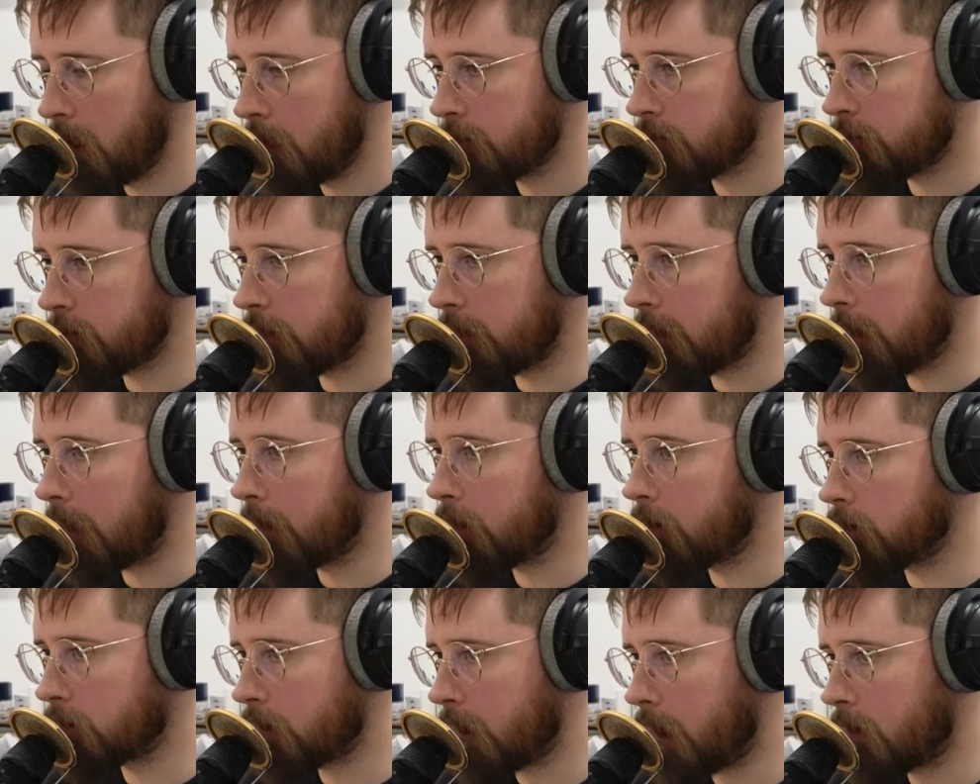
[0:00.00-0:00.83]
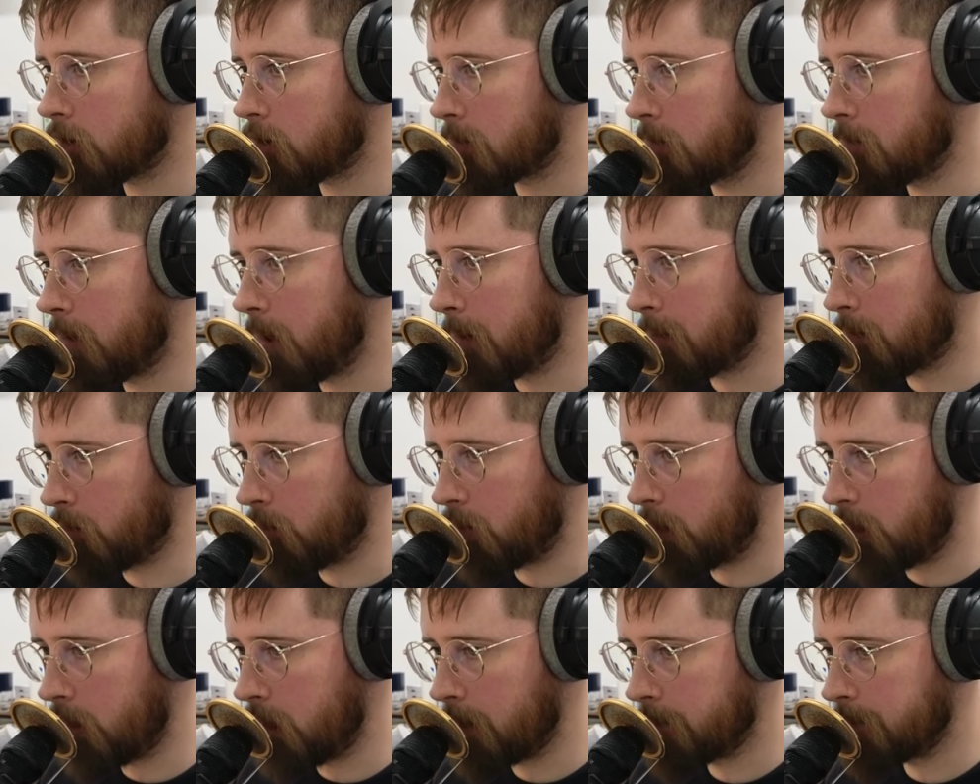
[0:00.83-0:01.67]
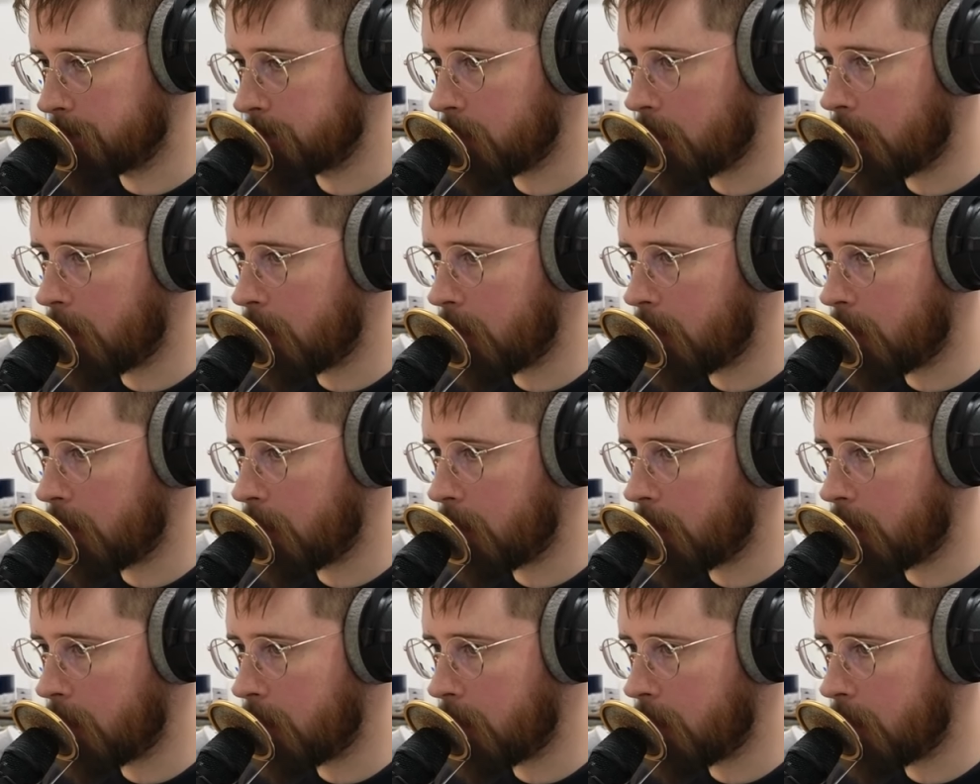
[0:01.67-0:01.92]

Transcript: So then I look down to memory,